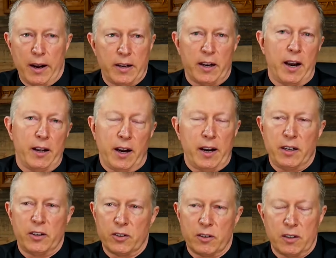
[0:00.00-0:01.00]

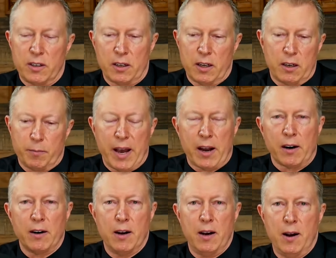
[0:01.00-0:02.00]
I just, it doesn't
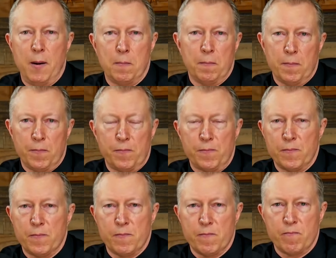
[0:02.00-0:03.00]
matter.
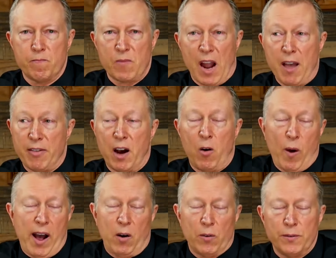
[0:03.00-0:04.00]
I thought,
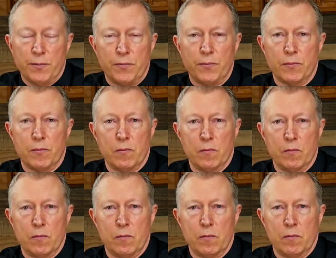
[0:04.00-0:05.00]
wow.
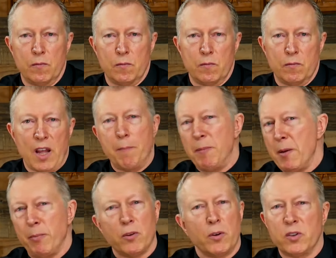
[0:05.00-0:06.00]
And
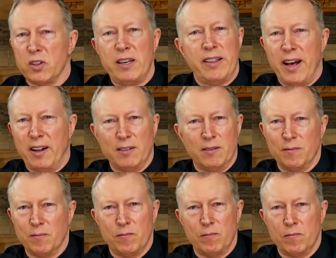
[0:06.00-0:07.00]
people don't see that.
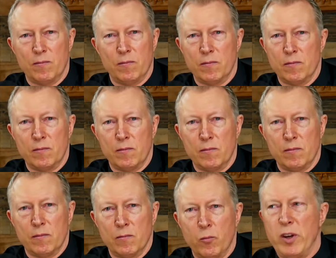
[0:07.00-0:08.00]

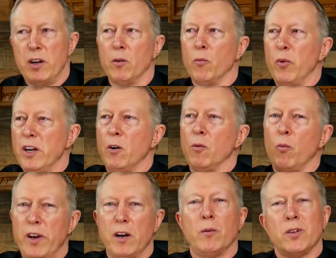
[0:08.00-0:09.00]
We
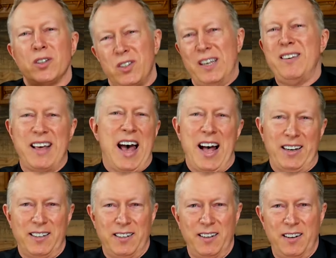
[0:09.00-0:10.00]
don't see
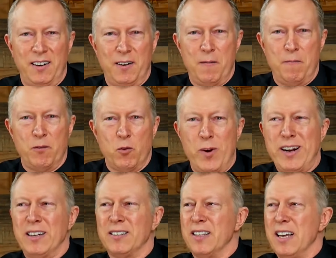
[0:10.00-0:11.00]
that.
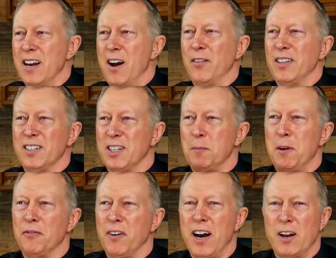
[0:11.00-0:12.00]
We just think everything's going
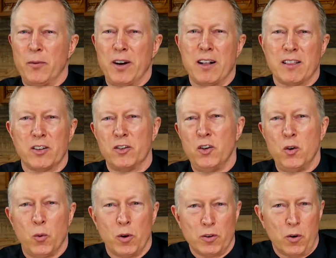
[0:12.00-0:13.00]
to be fine and we got this
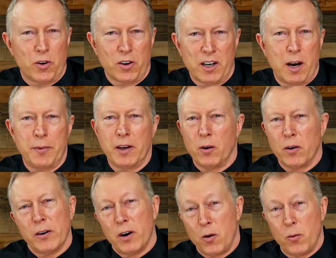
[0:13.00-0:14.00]
new world order coming
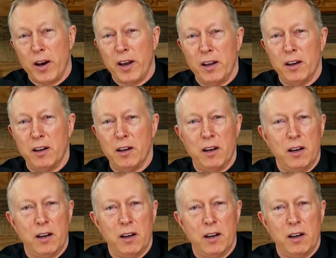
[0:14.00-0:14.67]
our way.